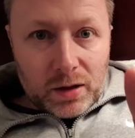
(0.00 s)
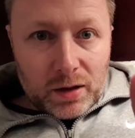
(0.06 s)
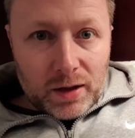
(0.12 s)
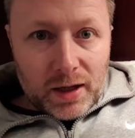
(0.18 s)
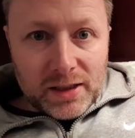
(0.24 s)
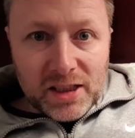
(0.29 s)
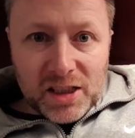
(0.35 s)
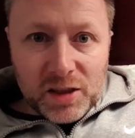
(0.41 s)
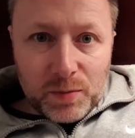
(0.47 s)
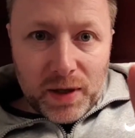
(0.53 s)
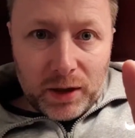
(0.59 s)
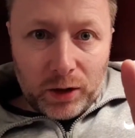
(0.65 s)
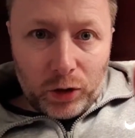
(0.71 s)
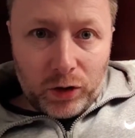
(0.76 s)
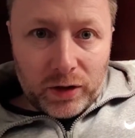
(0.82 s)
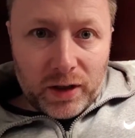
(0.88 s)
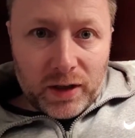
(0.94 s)
This is me
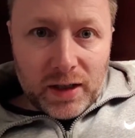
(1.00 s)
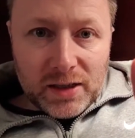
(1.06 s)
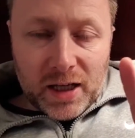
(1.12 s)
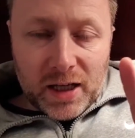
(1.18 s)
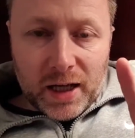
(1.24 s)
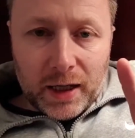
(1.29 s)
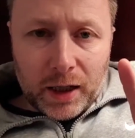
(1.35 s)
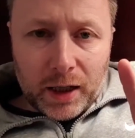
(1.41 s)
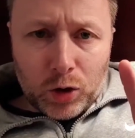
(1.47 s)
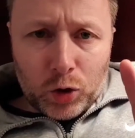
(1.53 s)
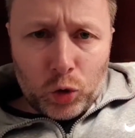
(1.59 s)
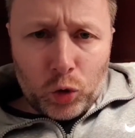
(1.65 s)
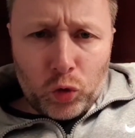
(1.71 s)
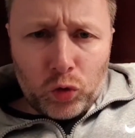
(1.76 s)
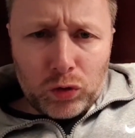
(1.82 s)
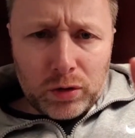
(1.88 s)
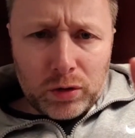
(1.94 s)
looking at this in a
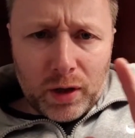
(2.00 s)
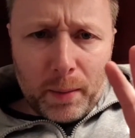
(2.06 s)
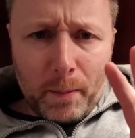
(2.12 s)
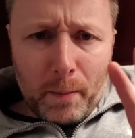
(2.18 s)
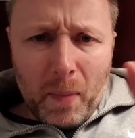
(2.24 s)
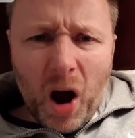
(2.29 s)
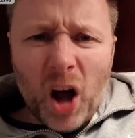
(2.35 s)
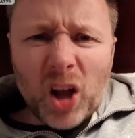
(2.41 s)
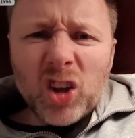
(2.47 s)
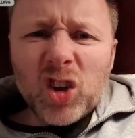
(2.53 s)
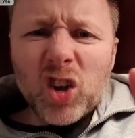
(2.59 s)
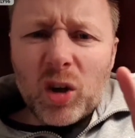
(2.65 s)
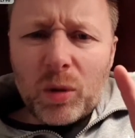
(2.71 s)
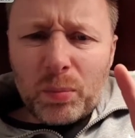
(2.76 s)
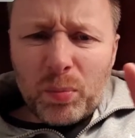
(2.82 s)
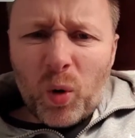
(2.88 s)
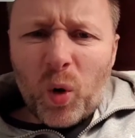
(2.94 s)
coldly
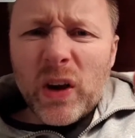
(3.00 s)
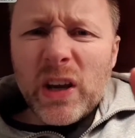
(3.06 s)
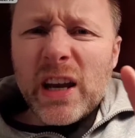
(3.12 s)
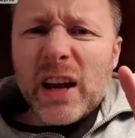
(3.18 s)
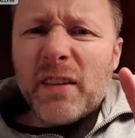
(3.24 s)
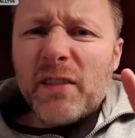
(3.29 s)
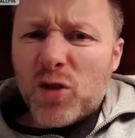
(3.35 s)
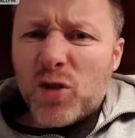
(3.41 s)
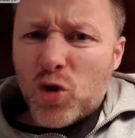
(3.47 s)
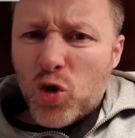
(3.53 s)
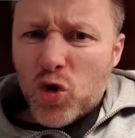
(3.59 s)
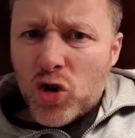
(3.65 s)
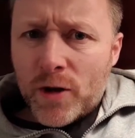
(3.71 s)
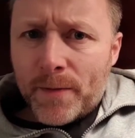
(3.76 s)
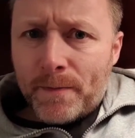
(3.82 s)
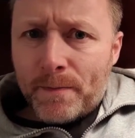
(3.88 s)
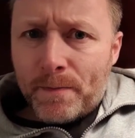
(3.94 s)
marketing point of
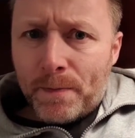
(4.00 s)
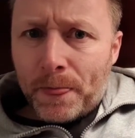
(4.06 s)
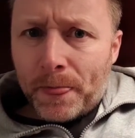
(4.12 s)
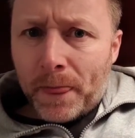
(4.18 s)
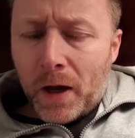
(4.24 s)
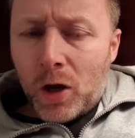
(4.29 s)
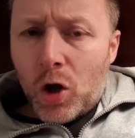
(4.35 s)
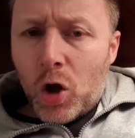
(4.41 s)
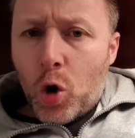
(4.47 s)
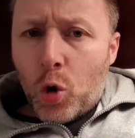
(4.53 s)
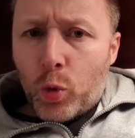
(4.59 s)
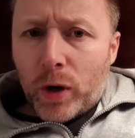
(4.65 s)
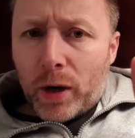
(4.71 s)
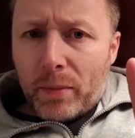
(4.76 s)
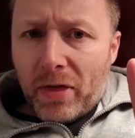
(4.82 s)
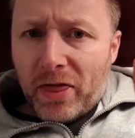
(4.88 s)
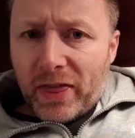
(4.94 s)
view,
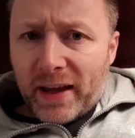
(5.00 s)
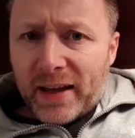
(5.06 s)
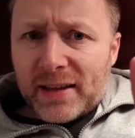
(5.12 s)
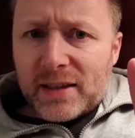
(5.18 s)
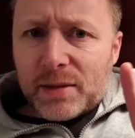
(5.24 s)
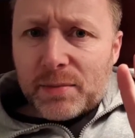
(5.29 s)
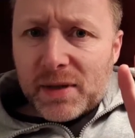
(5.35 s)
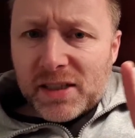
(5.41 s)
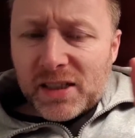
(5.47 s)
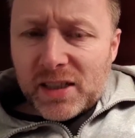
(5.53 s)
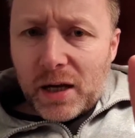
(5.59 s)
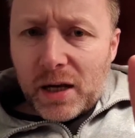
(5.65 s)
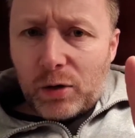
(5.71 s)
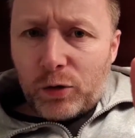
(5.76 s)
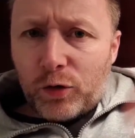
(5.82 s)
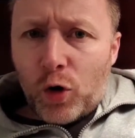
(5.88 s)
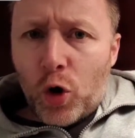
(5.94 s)
where I'm thinking to
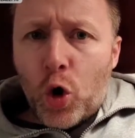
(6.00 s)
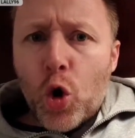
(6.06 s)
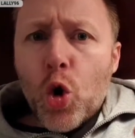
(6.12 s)
myself,